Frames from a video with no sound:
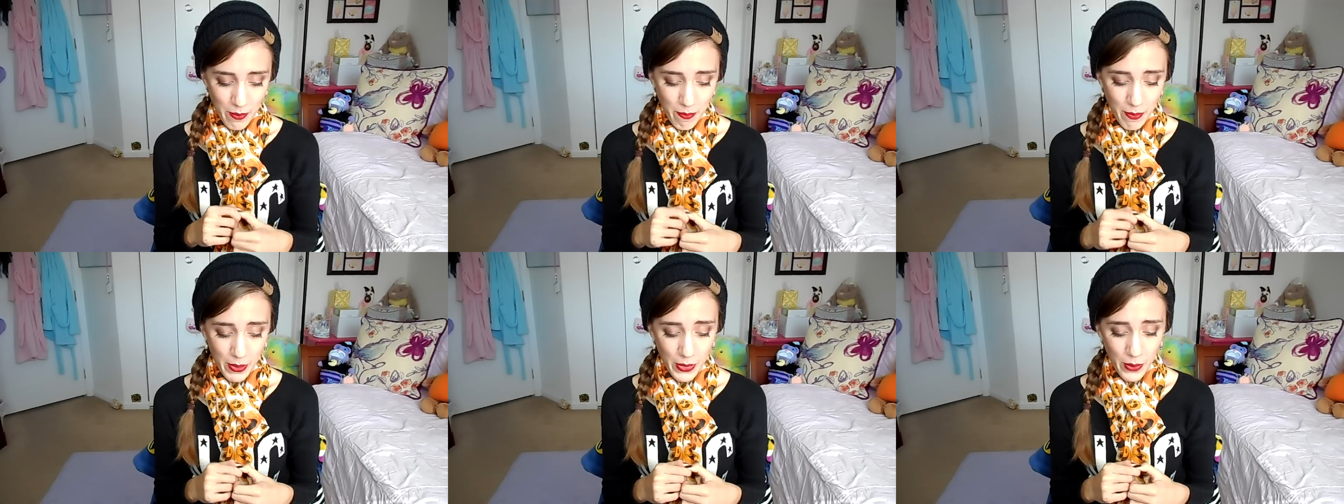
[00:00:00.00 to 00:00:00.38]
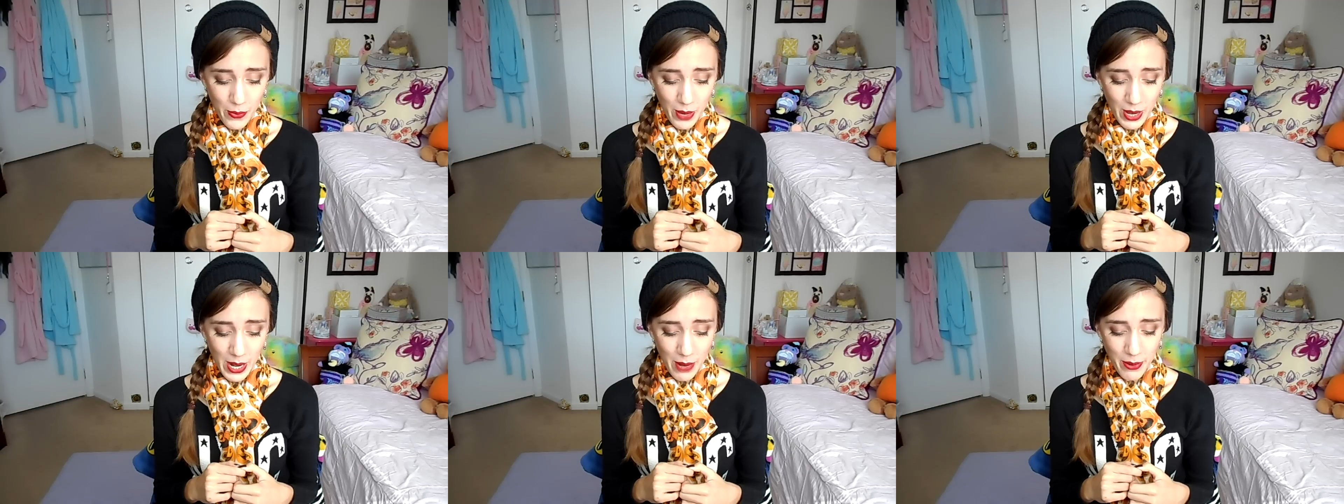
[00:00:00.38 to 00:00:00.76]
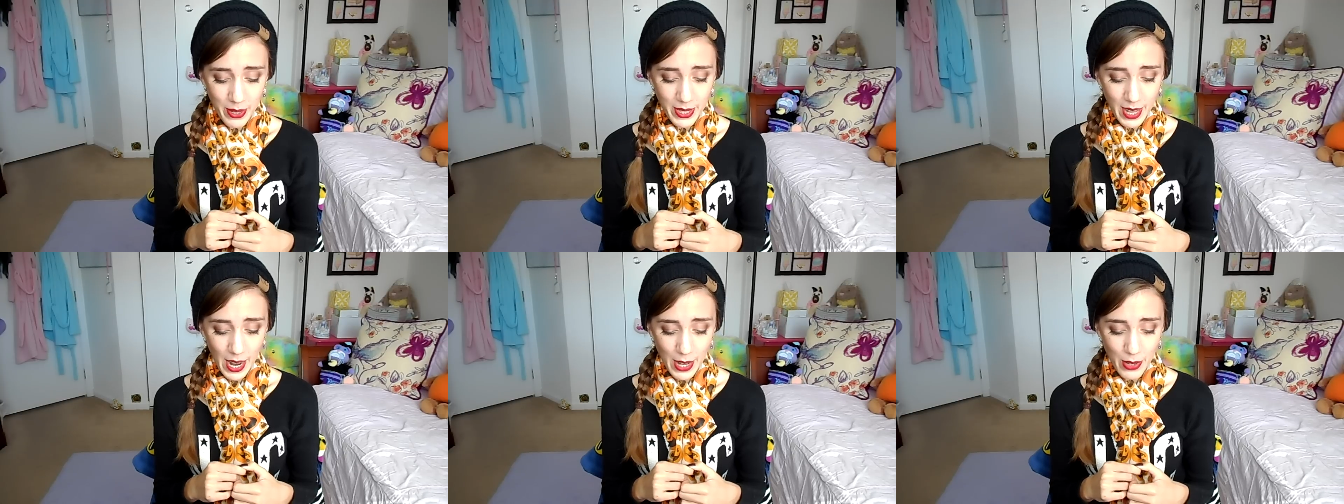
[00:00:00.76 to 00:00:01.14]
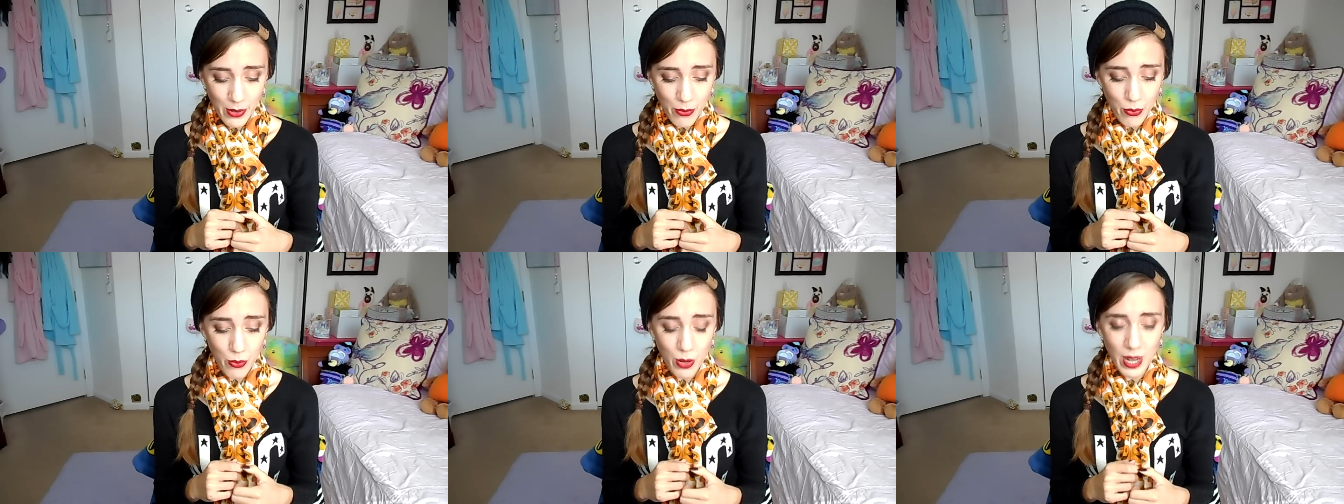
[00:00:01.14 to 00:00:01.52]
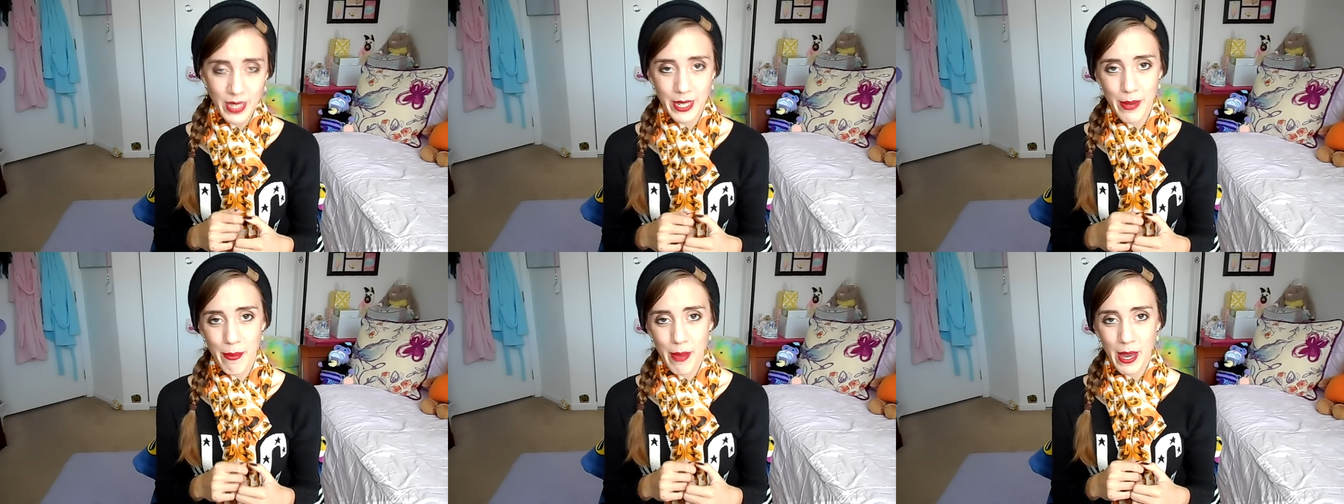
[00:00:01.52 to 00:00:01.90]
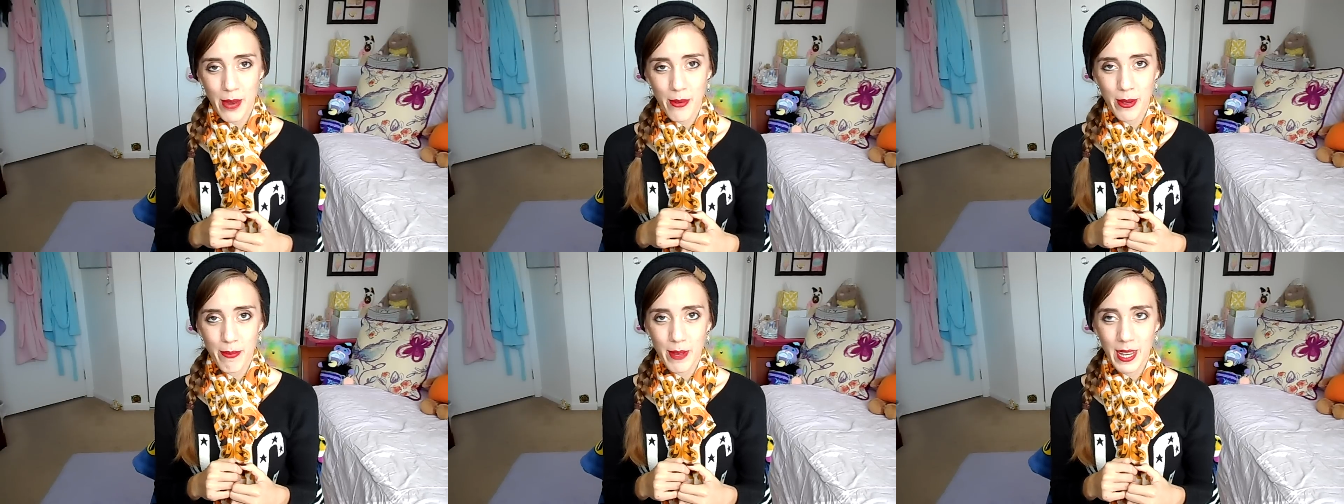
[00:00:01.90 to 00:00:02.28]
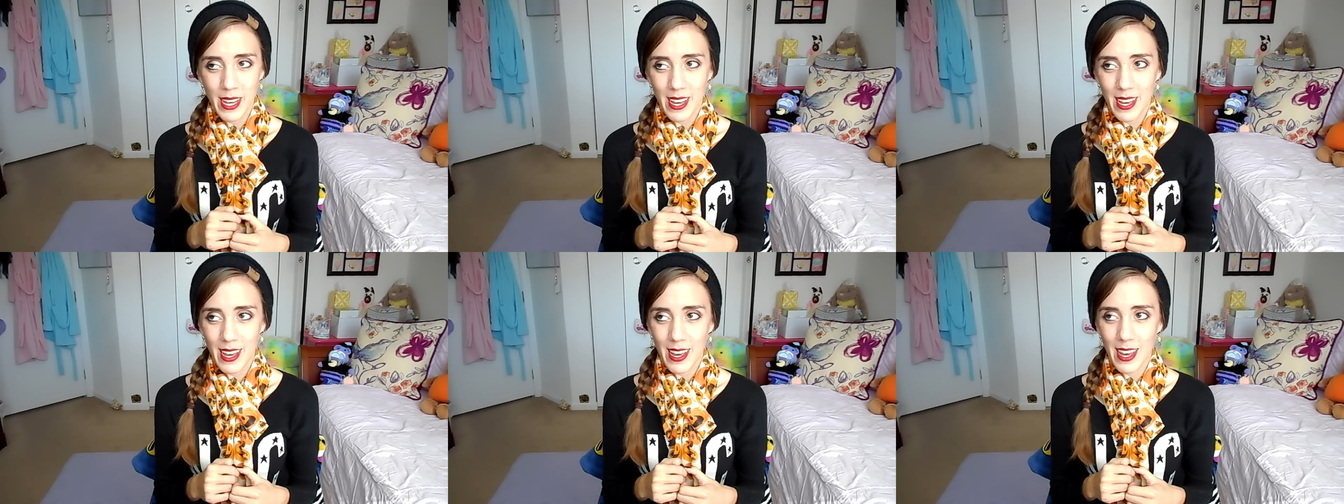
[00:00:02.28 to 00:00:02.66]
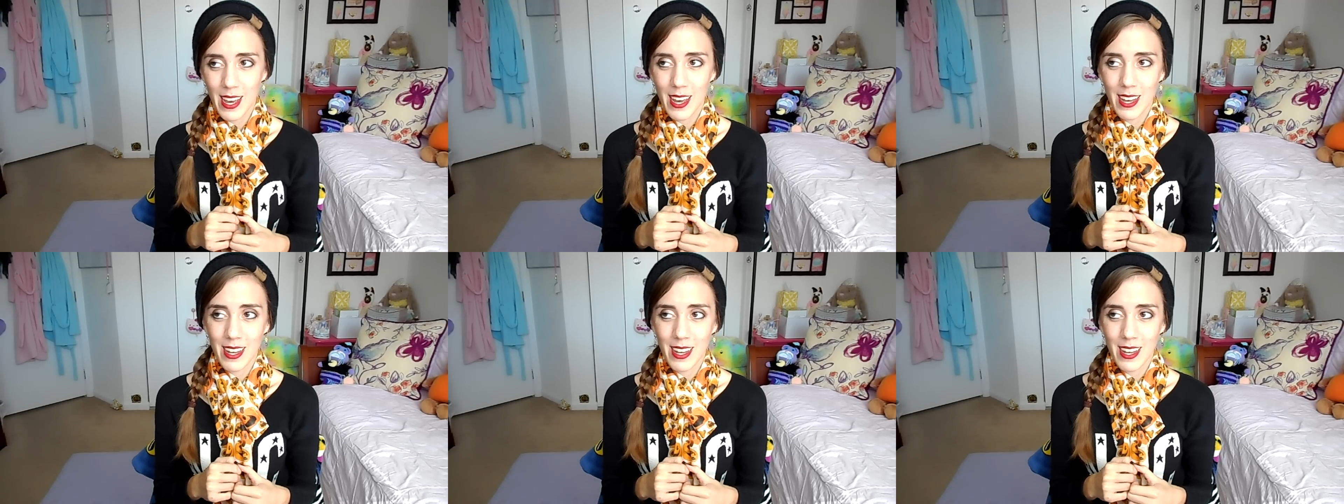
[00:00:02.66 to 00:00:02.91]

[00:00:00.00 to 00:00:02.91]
But the one I would kind of want to be would be...